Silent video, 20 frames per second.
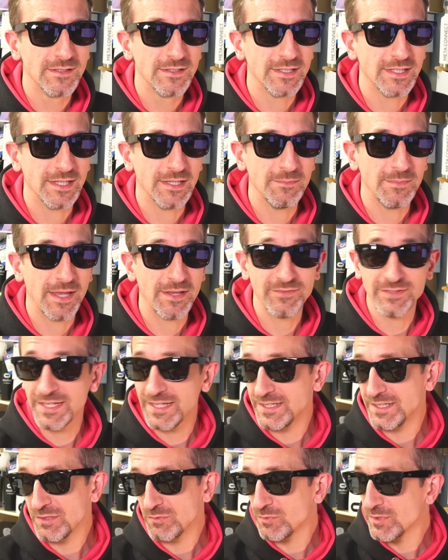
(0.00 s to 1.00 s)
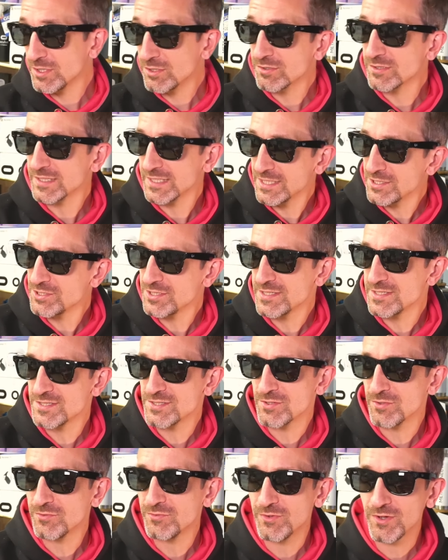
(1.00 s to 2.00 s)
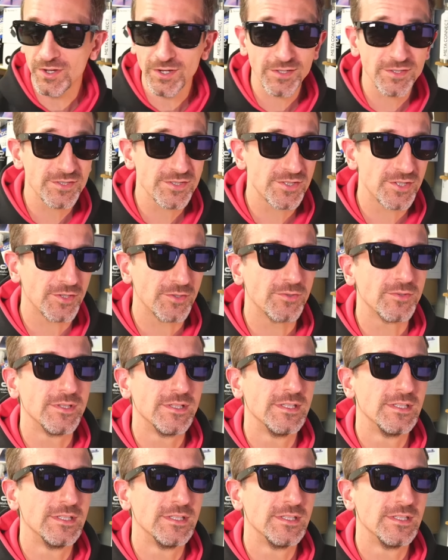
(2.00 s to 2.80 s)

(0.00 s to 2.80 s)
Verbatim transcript: Um, haven't had any real glitches so far, so